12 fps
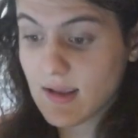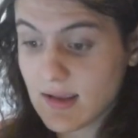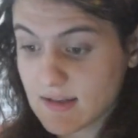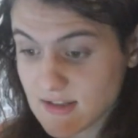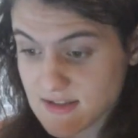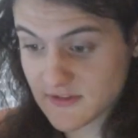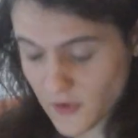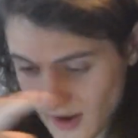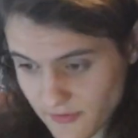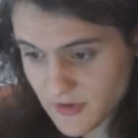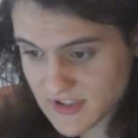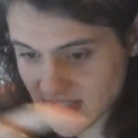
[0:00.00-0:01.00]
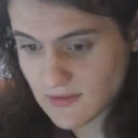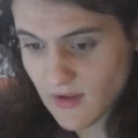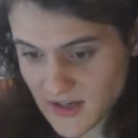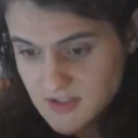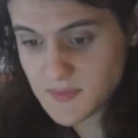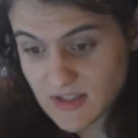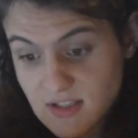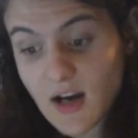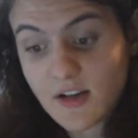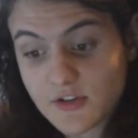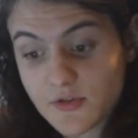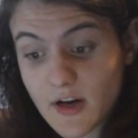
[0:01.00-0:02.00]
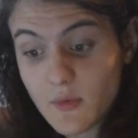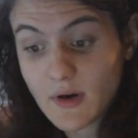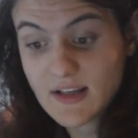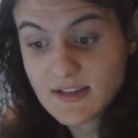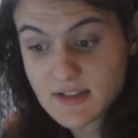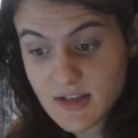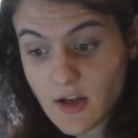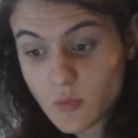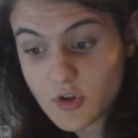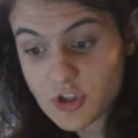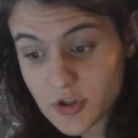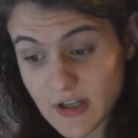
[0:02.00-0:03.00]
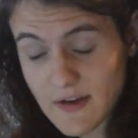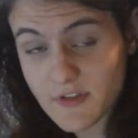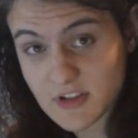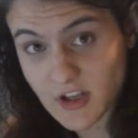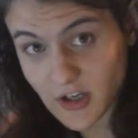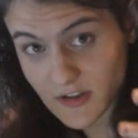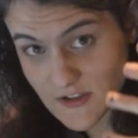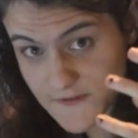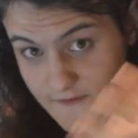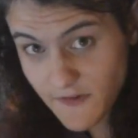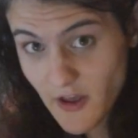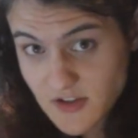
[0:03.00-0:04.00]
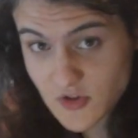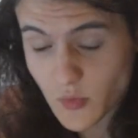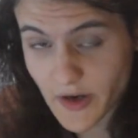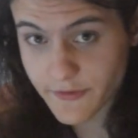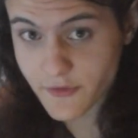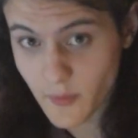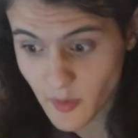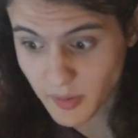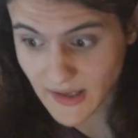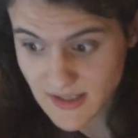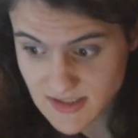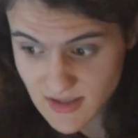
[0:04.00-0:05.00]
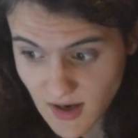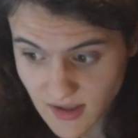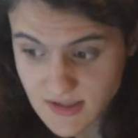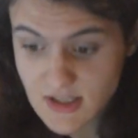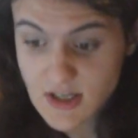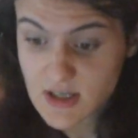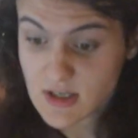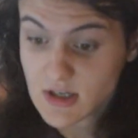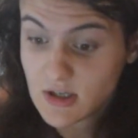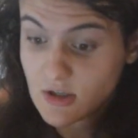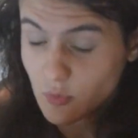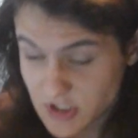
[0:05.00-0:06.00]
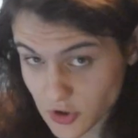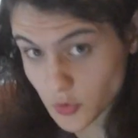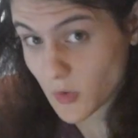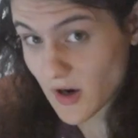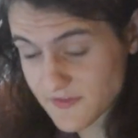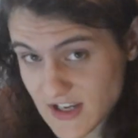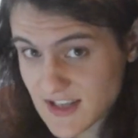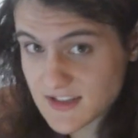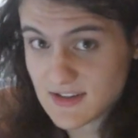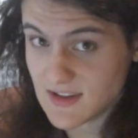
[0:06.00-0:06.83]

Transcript: It does this for every single item in the tiles When it is done, we should have the tile that is furthest away from the player's start. We do. I've tested